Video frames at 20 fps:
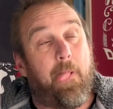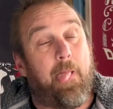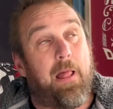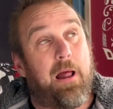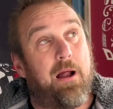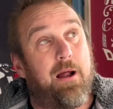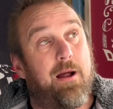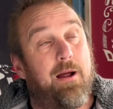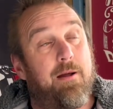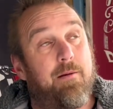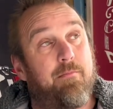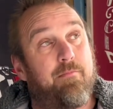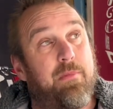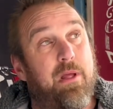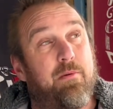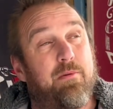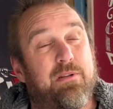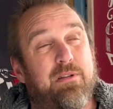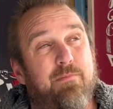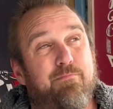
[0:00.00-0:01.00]
Um,
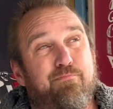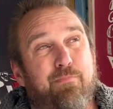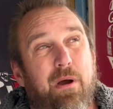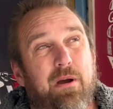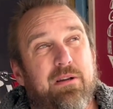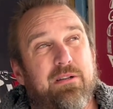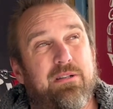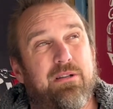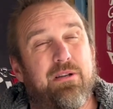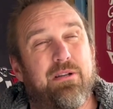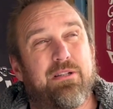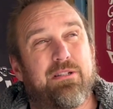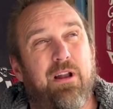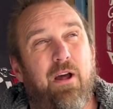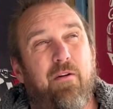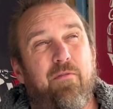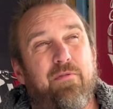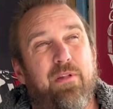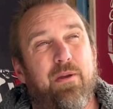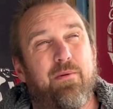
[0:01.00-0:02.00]
there was some Buxton
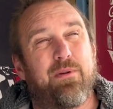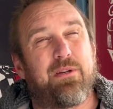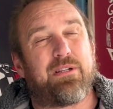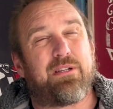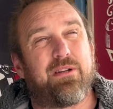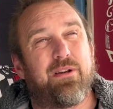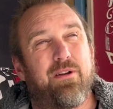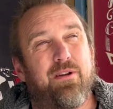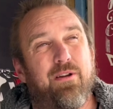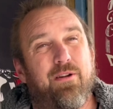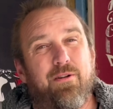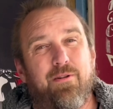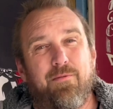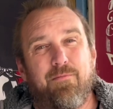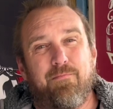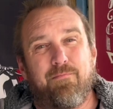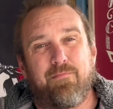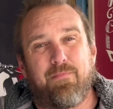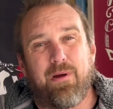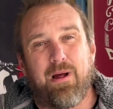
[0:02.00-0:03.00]
stuff. There was
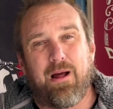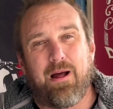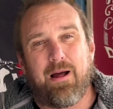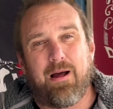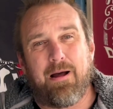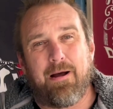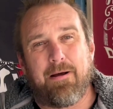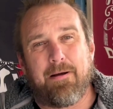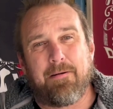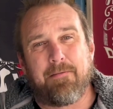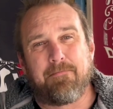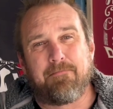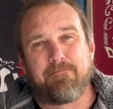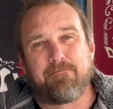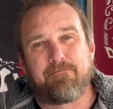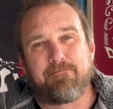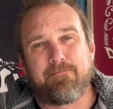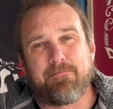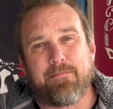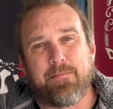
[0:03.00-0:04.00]
some
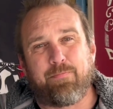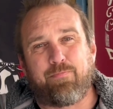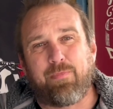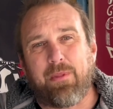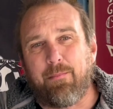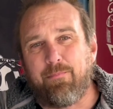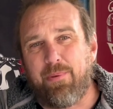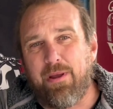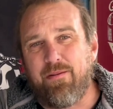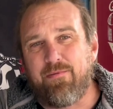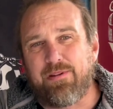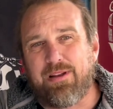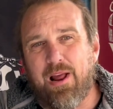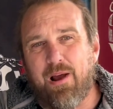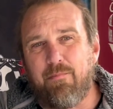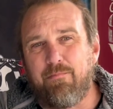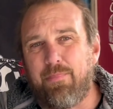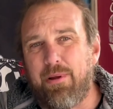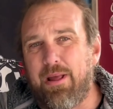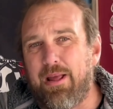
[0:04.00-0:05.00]
um,
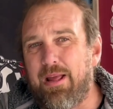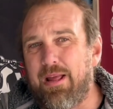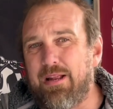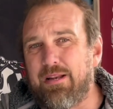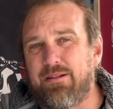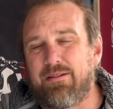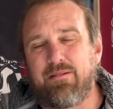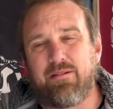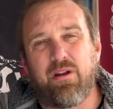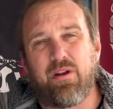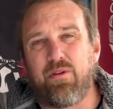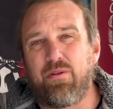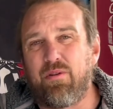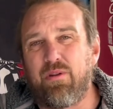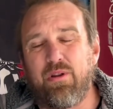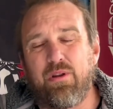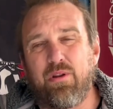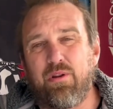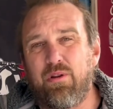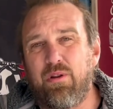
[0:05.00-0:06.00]
Beavertown beers
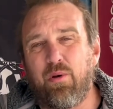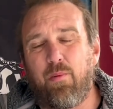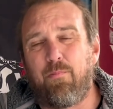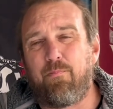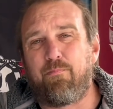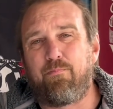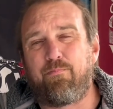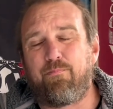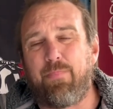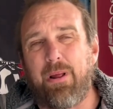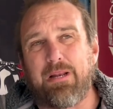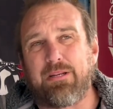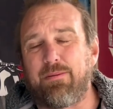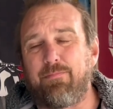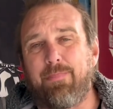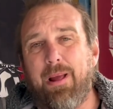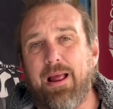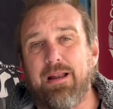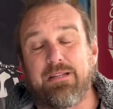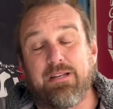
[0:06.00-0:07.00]
and the odd bits
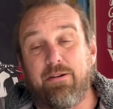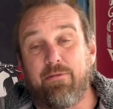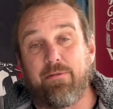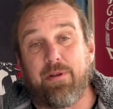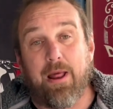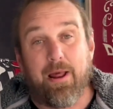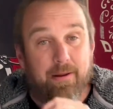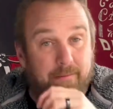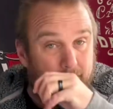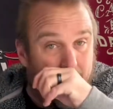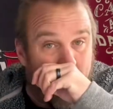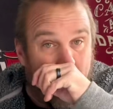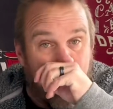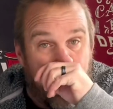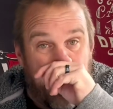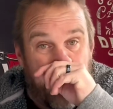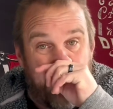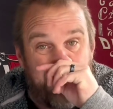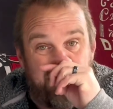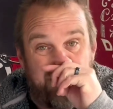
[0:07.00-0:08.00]
and bats here and there.
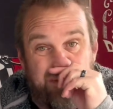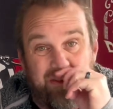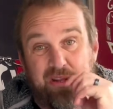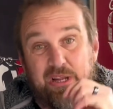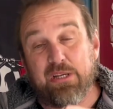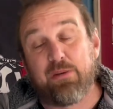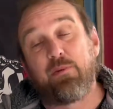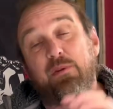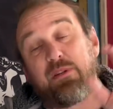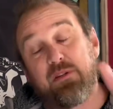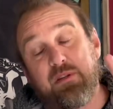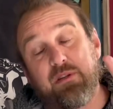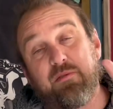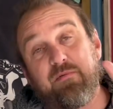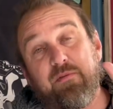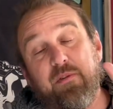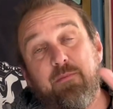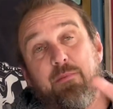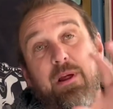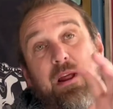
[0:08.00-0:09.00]
Um, but this was
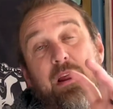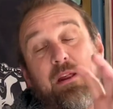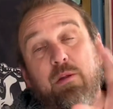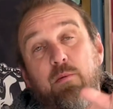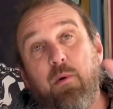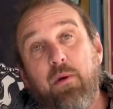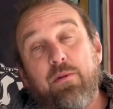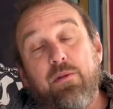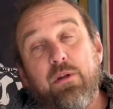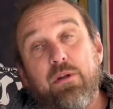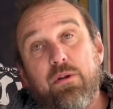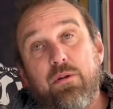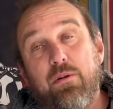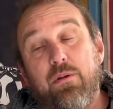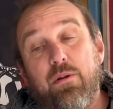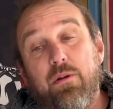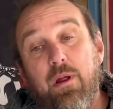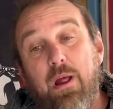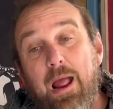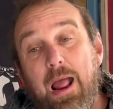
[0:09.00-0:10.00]
for me the one that
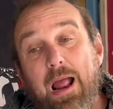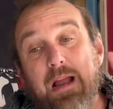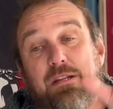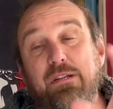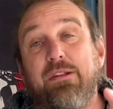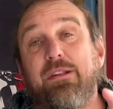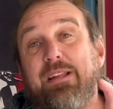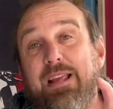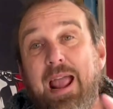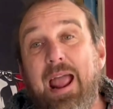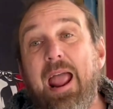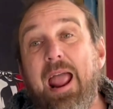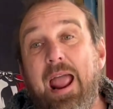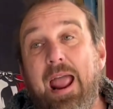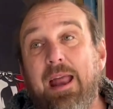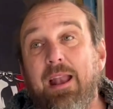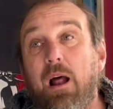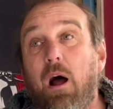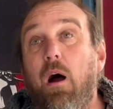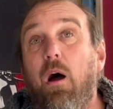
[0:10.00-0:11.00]
actually the
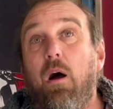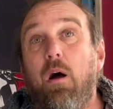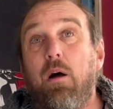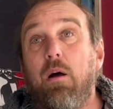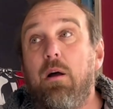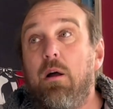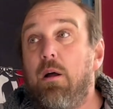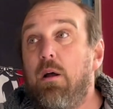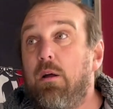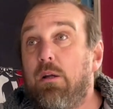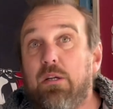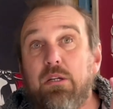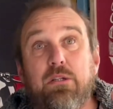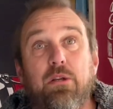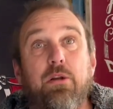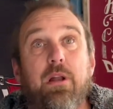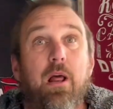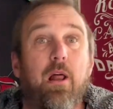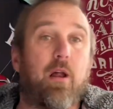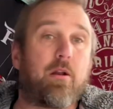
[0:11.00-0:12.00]
can art
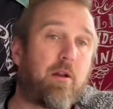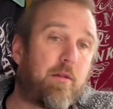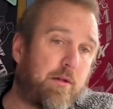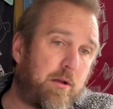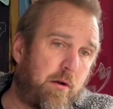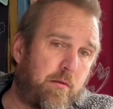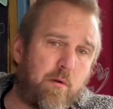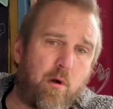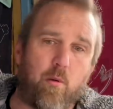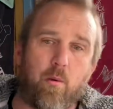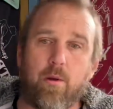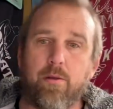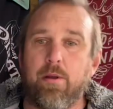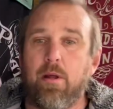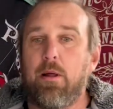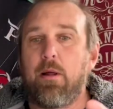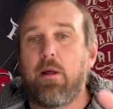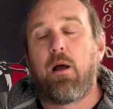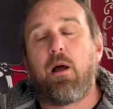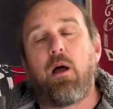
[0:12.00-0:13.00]
stood out. I don't think I've got one.
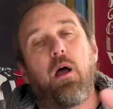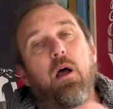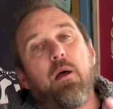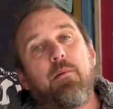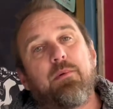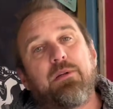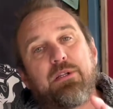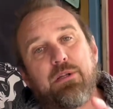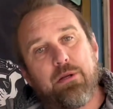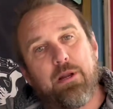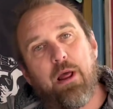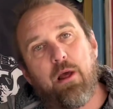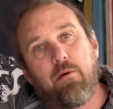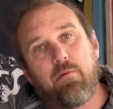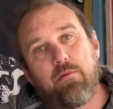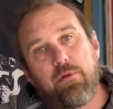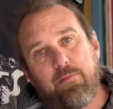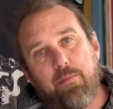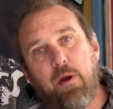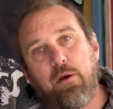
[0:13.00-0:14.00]
Um, stood
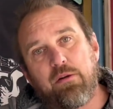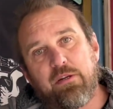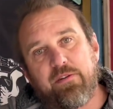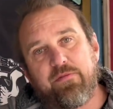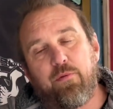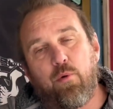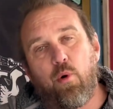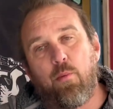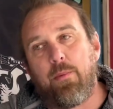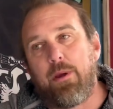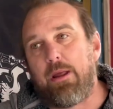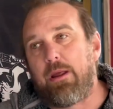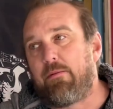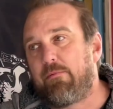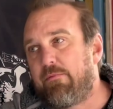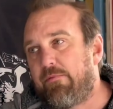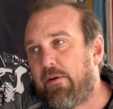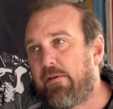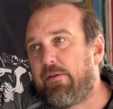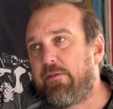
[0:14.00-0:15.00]
out the most for me.
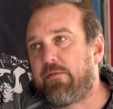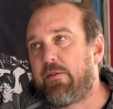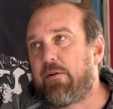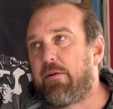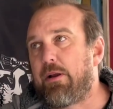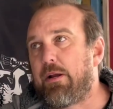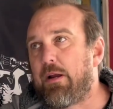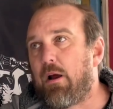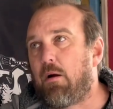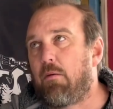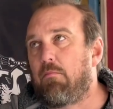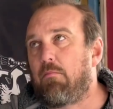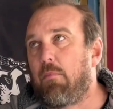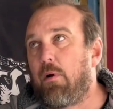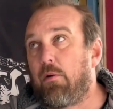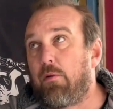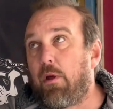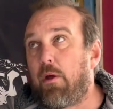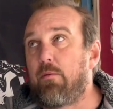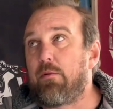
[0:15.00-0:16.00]
Very, very. Um,
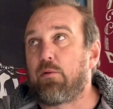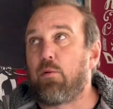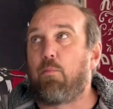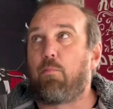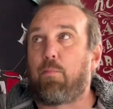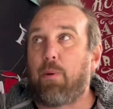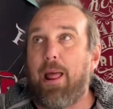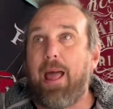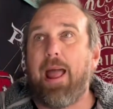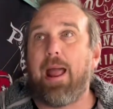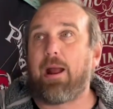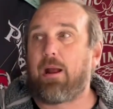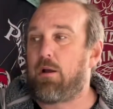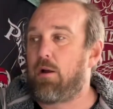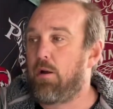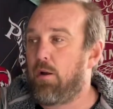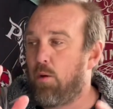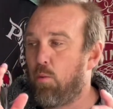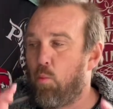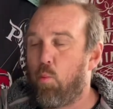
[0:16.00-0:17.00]
although it was all black
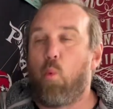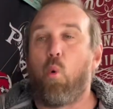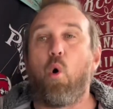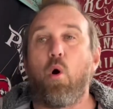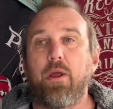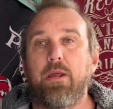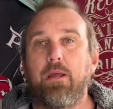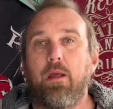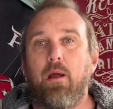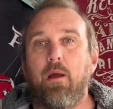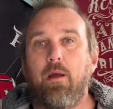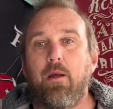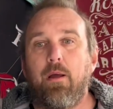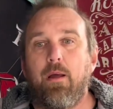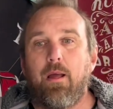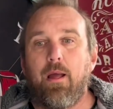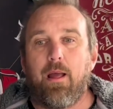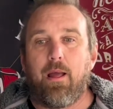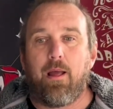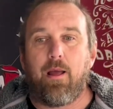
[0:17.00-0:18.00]
and white.
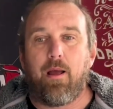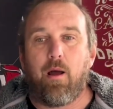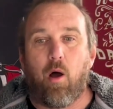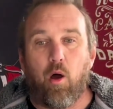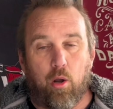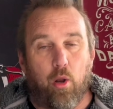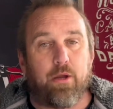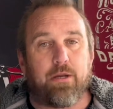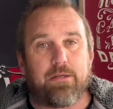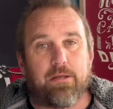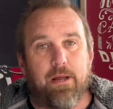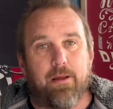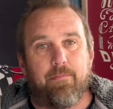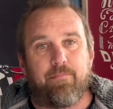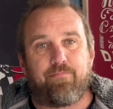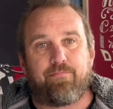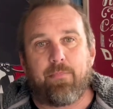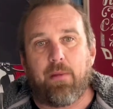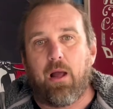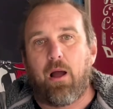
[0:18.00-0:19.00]
I liked it,
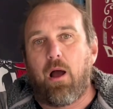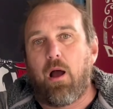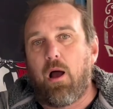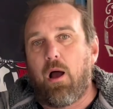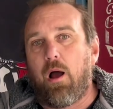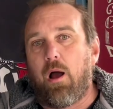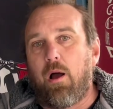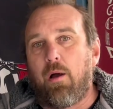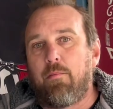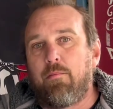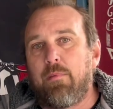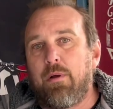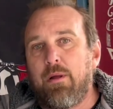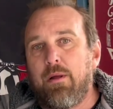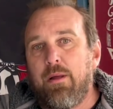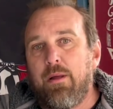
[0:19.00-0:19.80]
um,